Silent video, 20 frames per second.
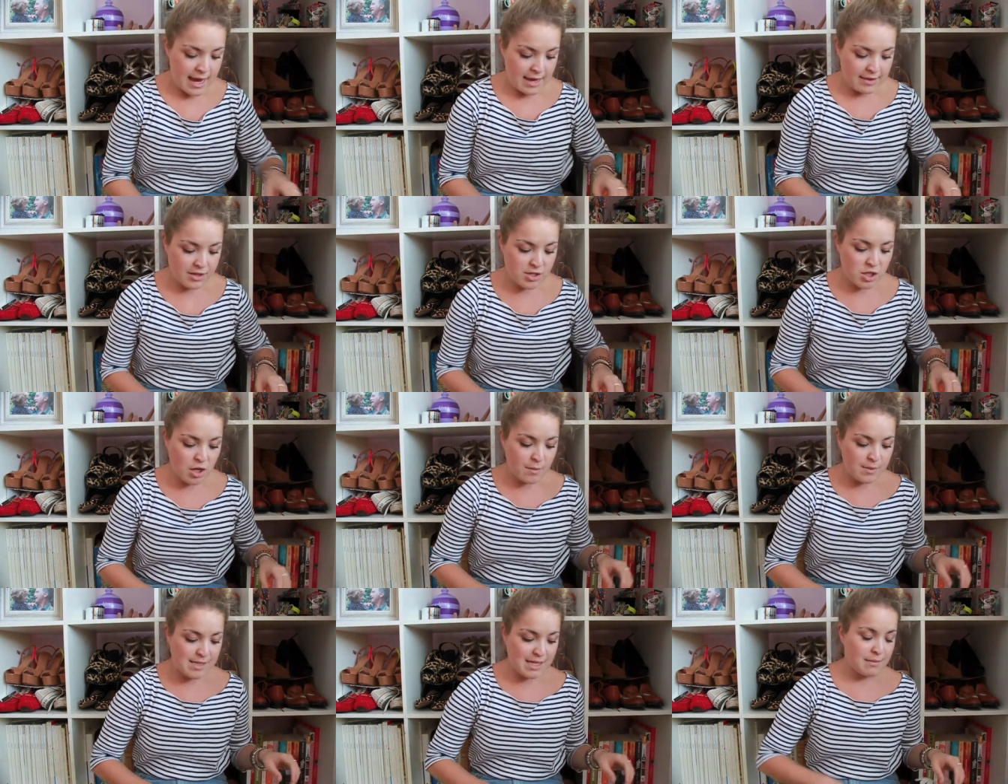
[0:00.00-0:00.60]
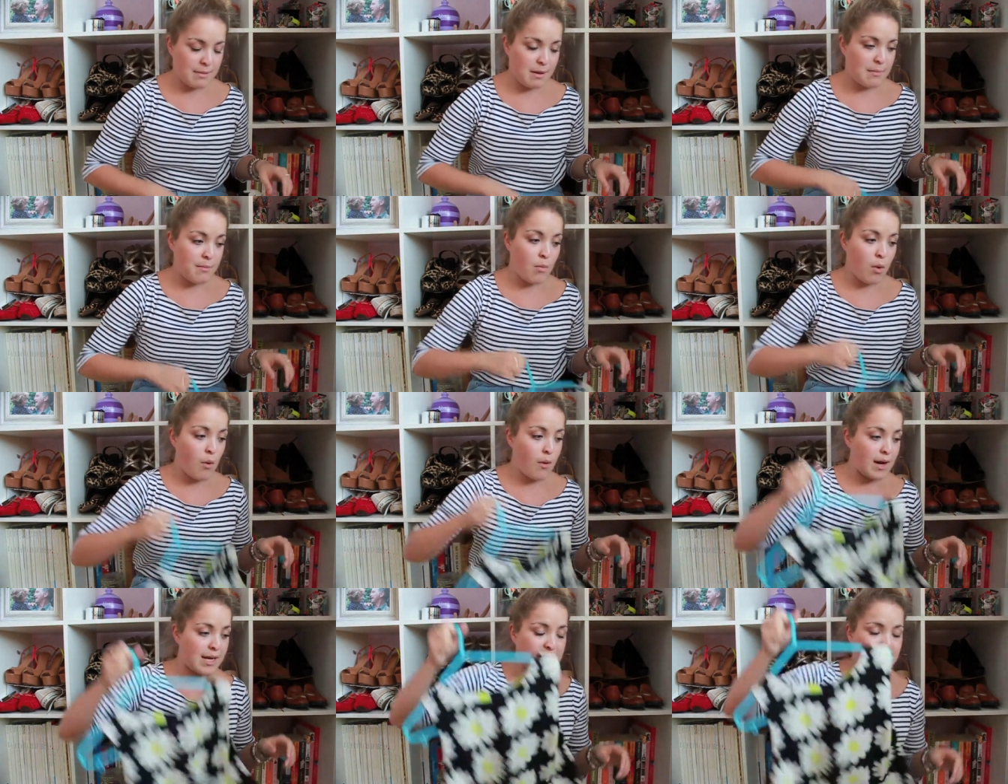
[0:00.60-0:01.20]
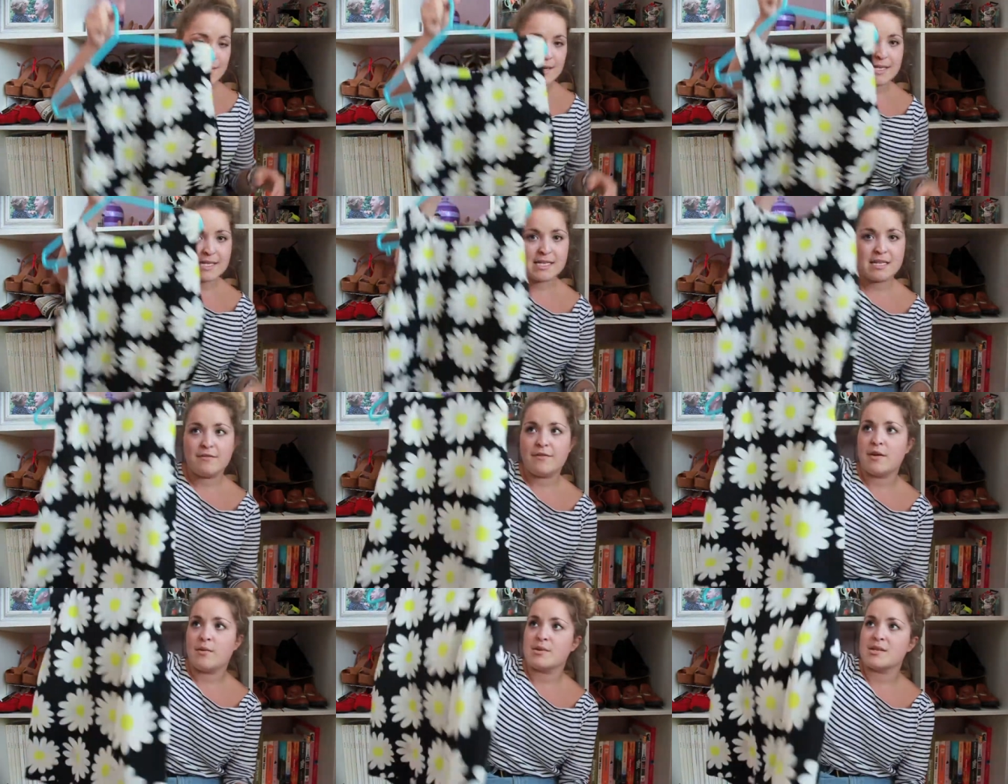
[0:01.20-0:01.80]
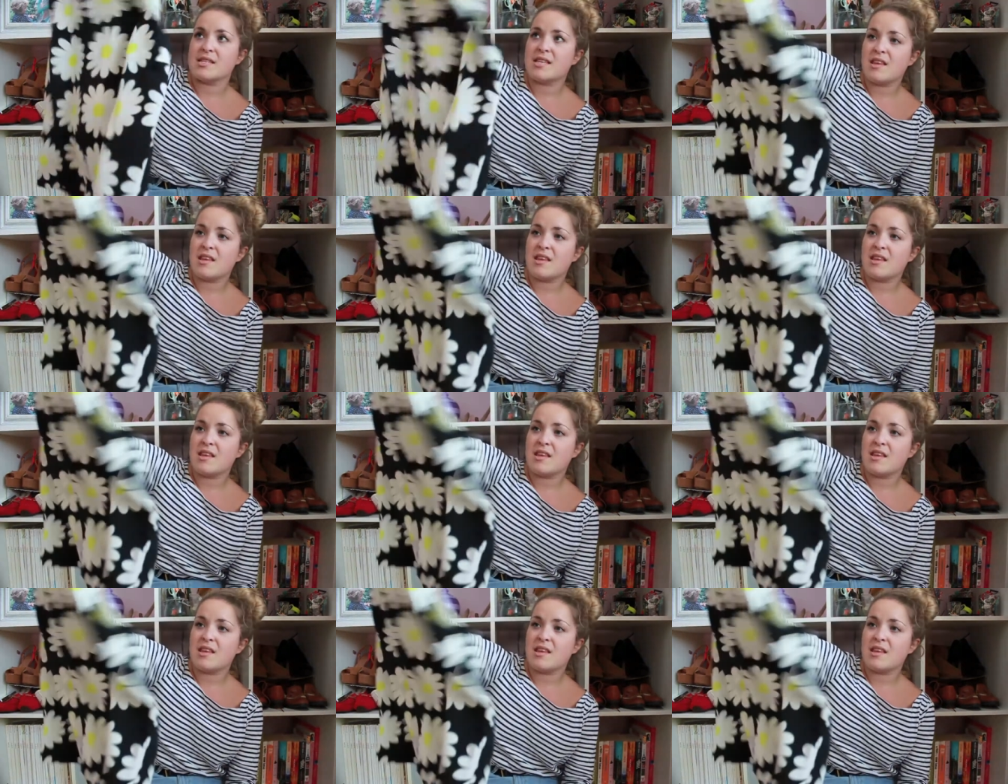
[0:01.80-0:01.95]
The top was a little bit more expensive, it was